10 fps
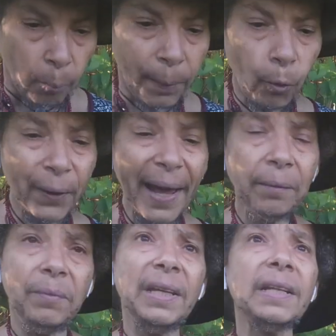But what I
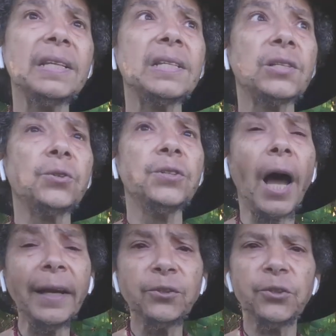mean is to
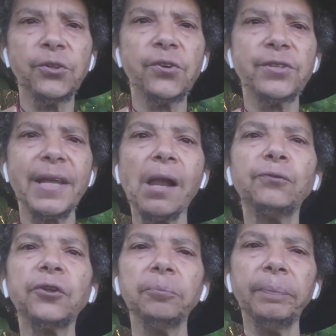die to
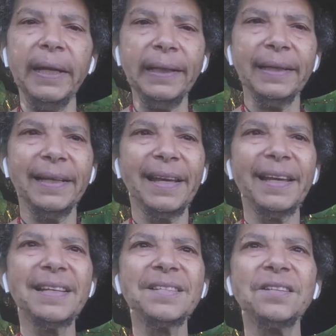yourself completely
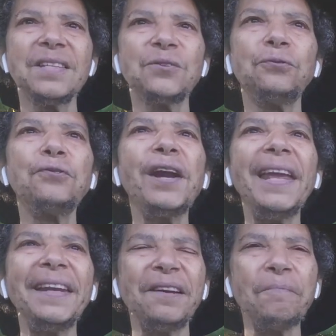is this
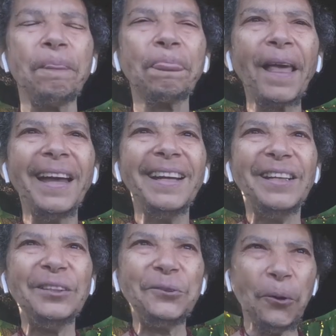freedom
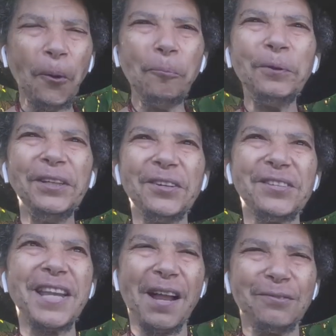to open
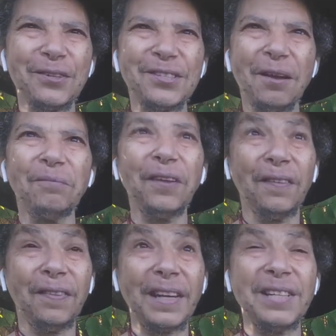yourself to
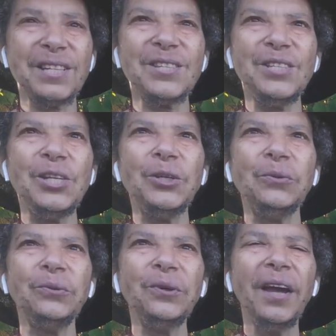something that is
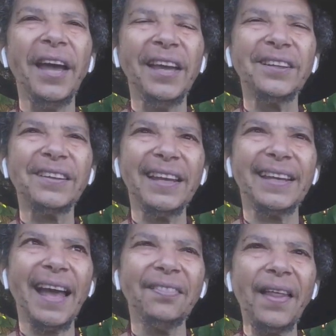new,
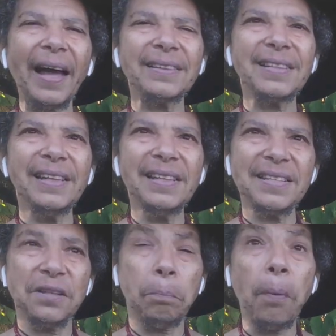and that
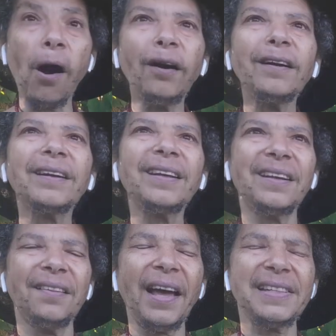is the
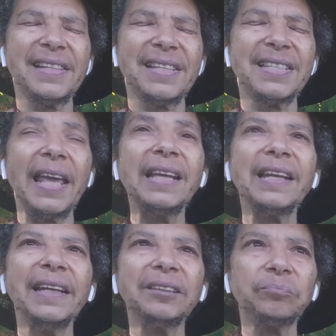bark that is
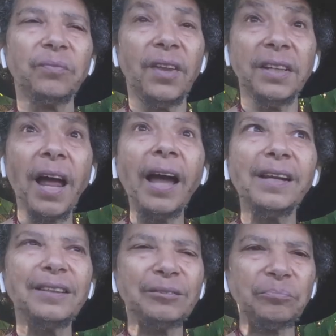sailing the
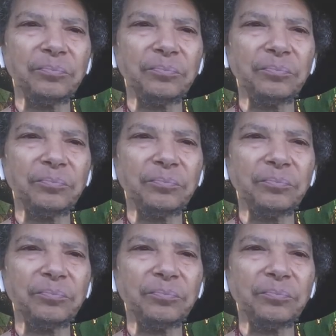Nile.